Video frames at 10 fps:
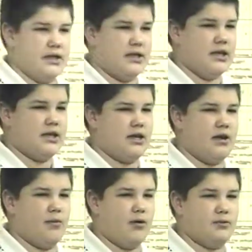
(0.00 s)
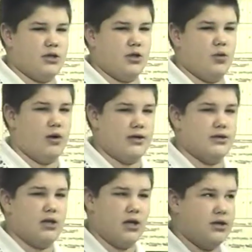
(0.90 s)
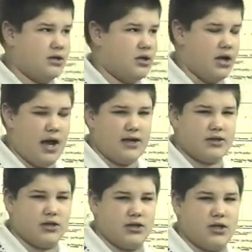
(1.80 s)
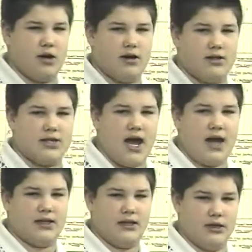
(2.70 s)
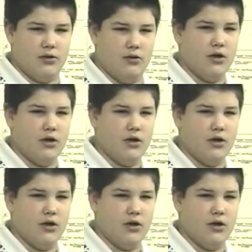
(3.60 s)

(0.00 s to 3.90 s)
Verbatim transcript: The kid came up to you and, and actually started attacking you.